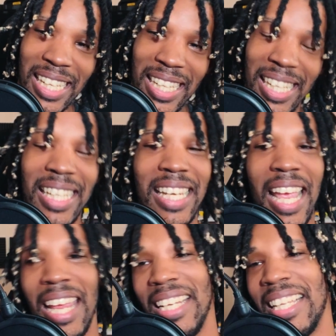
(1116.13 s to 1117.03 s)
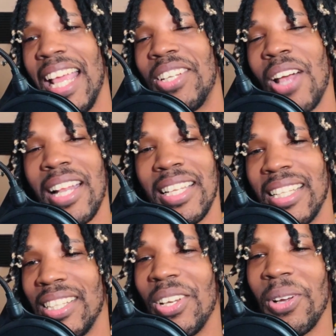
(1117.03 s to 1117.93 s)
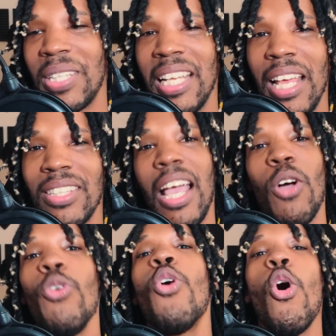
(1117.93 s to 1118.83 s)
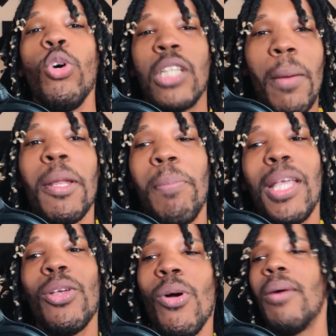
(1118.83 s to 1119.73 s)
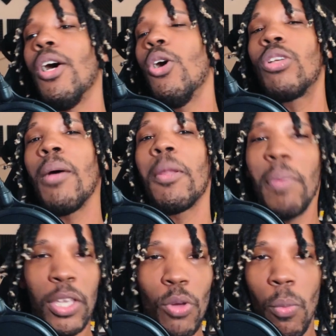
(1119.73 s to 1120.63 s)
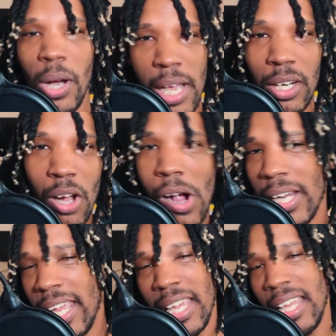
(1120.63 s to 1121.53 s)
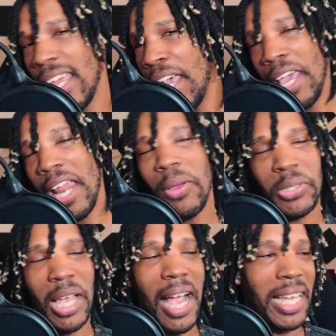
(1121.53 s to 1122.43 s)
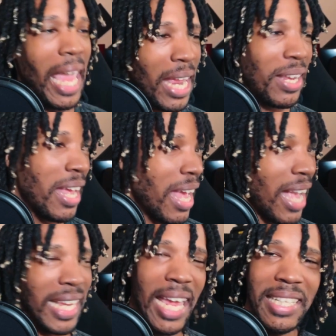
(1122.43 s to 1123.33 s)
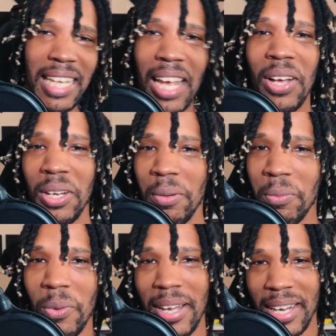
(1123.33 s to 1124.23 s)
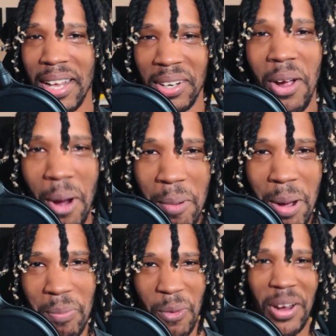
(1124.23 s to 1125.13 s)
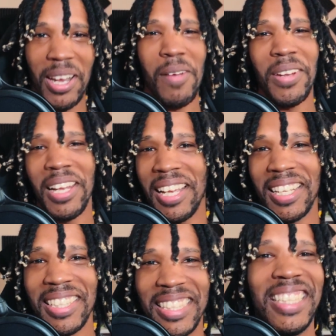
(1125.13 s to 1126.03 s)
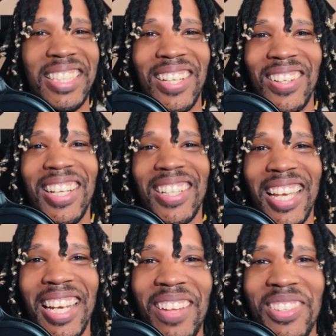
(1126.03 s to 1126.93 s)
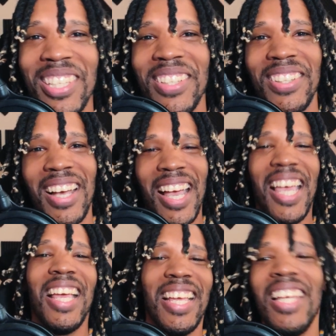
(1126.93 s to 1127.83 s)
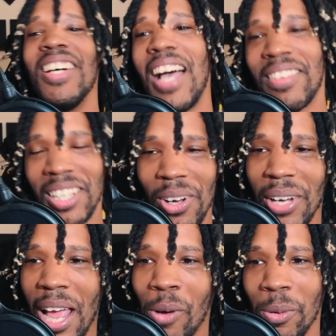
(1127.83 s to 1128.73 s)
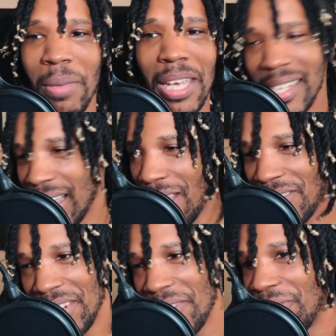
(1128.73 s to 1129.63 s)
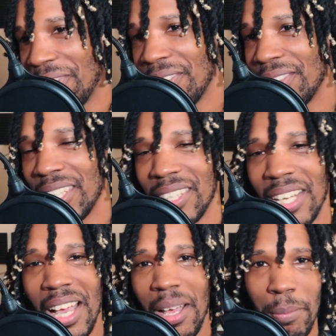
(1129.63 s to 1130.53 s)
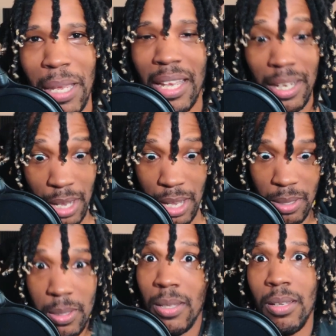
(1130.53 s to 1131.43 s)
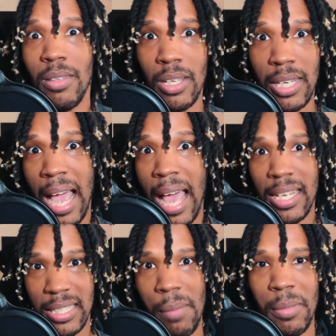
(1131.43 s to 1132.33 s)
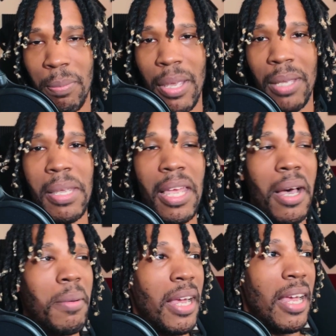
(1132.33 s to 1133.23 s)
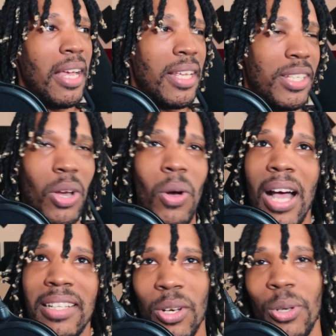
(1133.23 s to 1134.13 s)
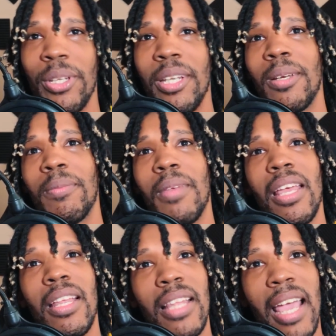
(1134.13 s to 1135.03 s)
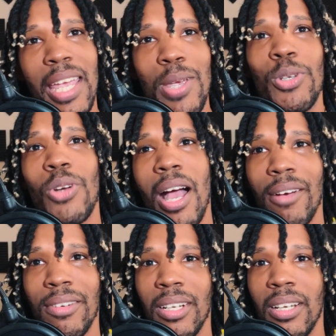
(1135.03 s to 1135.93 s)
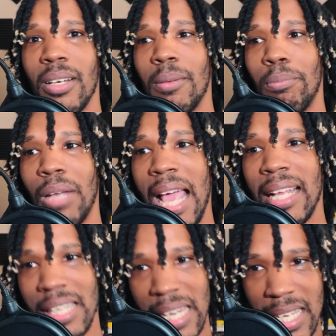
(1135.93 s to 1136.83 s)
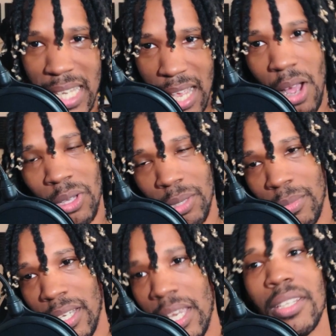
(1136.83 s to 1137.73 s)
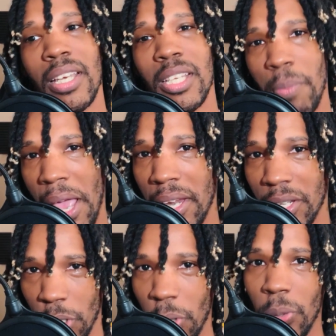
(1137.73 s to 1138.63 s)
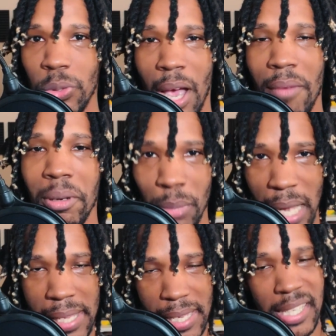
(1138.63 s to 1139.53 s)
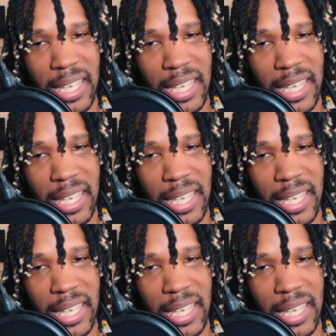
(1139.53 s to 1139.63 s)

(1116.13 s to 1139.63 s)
they tried to, you know what I'm saying, they was like, who's coming to pick you up? Who coming to pick you up? What kind of car are they in? And I was like, I can't tell them what kind of car my boy coming in, because, you know, they'll get him too, and he'll have to go down with me type shit for just being the guy that's coming to pick me up. So I told them that he was driving a black Nissan Altima. He's a Hispanic dude driving a black Nissan